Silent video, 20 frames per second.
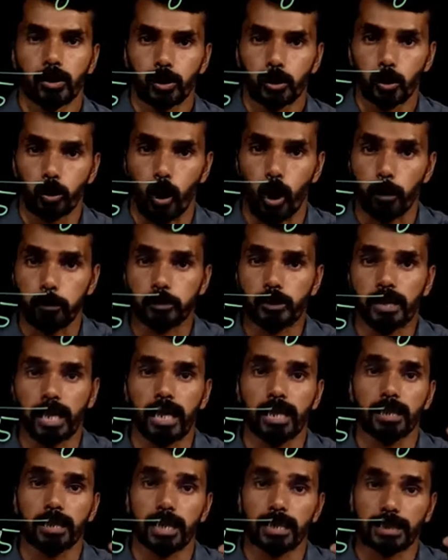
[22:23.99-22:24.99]
To
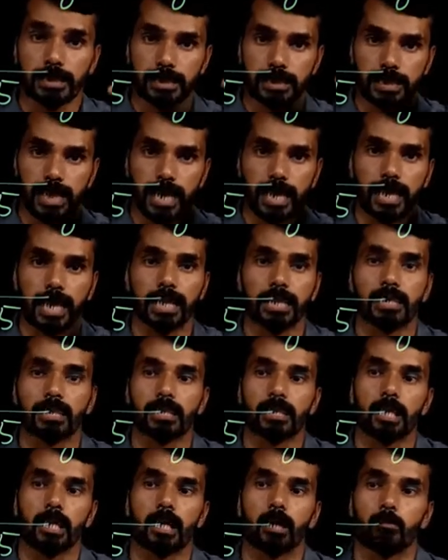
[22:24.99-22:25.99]
obtain the second
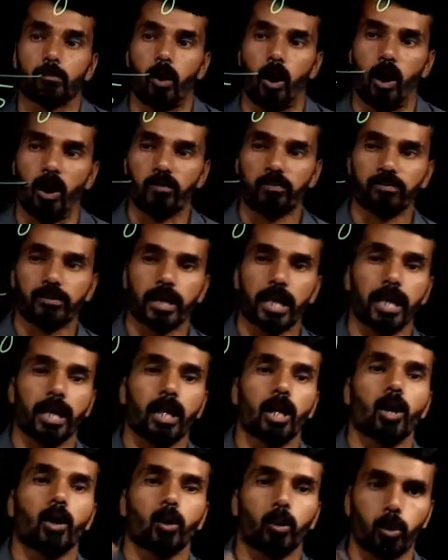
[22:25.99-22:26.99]
term of
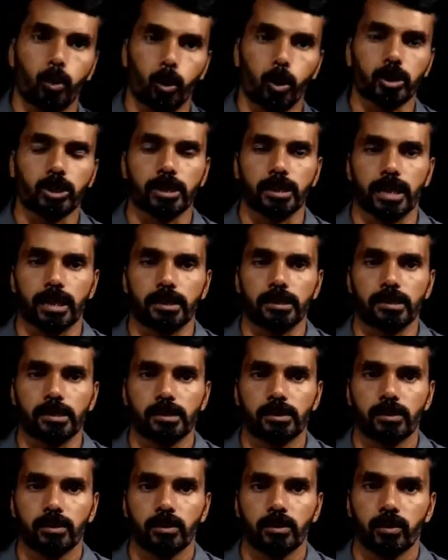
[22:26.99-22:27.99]
the quotient,